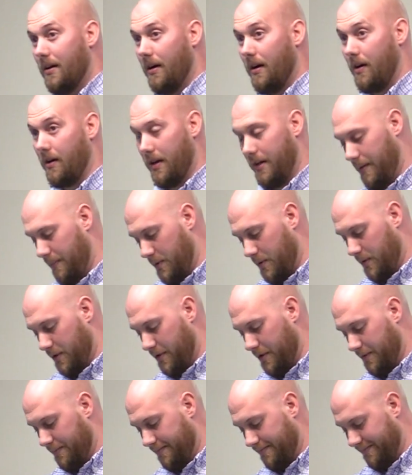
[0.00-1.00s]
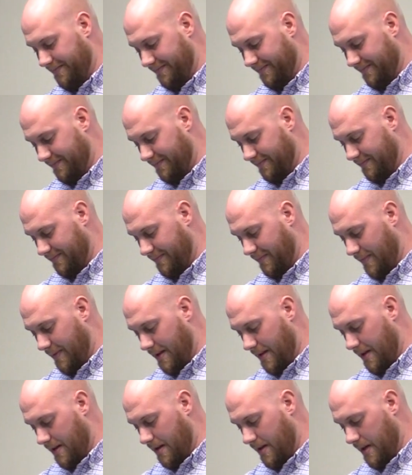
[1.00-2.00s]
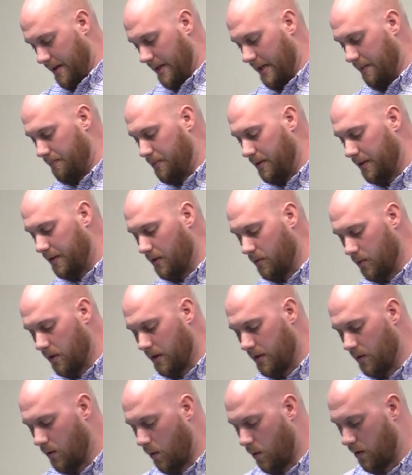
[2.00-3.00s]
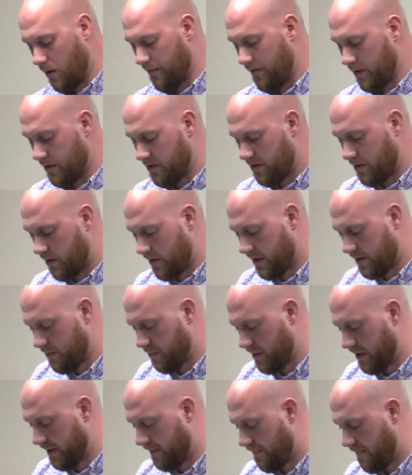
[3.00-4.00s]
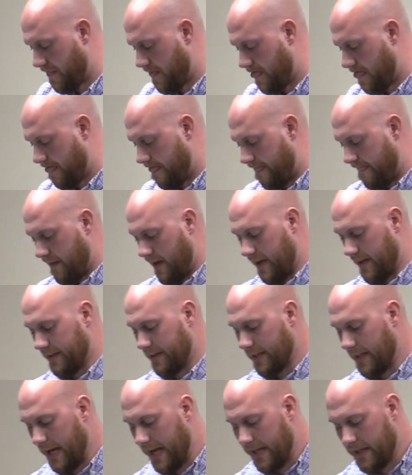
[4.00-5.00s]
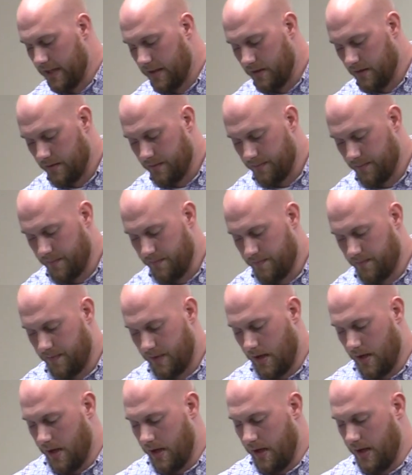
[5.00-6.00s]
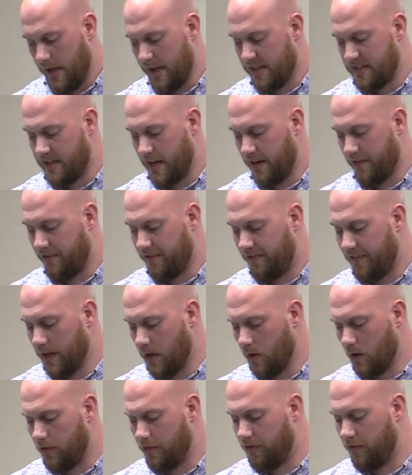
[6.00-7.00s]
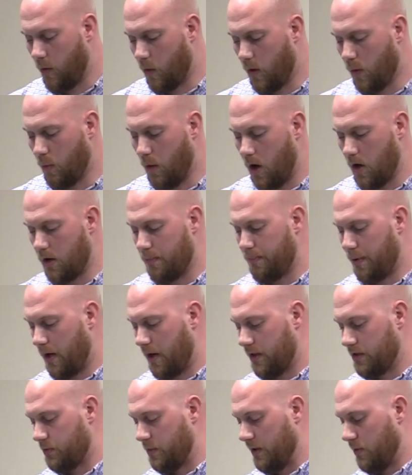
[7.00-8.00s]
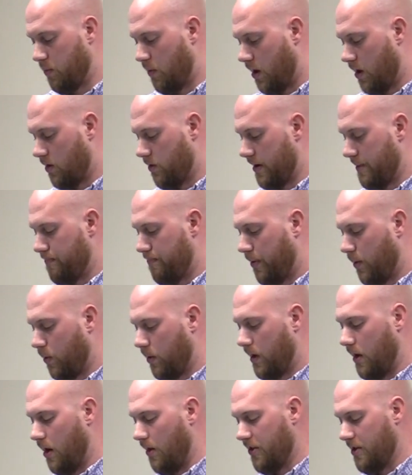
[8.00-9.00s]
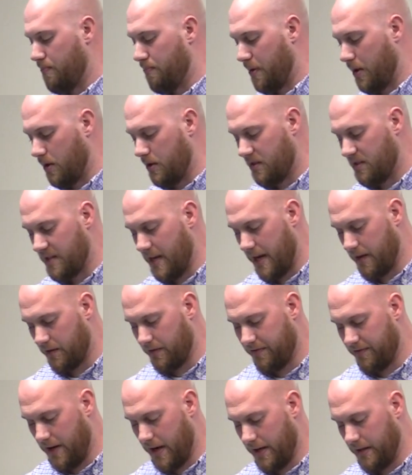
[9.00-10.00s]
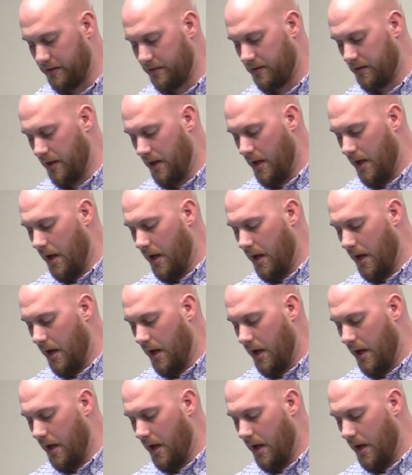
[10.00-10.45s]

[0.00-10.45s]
All right, I'm doing good. And he put the wood in order, verse 33, and laid it. He said, fill four water pots with water and pour it on the burnt sacrifice